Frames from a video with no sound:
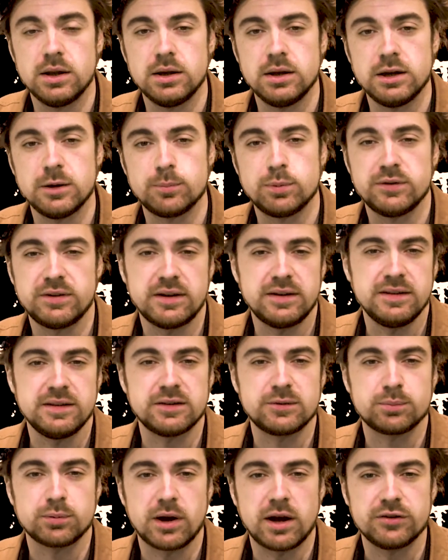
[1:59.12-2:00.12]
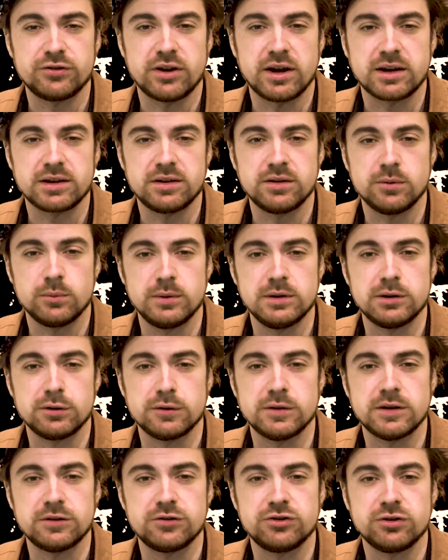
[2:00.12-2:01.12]
In presenting this project, we
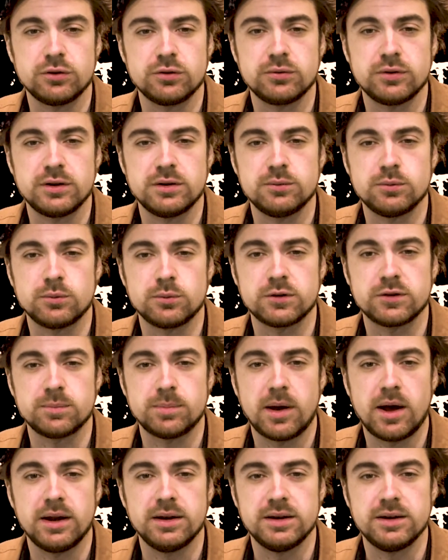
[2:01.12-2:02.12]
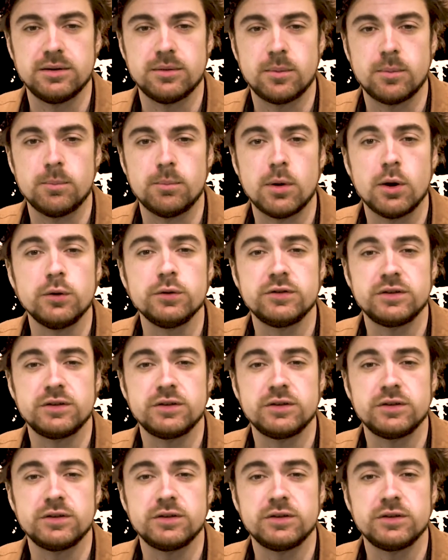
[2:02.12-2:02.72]
learned that children responded most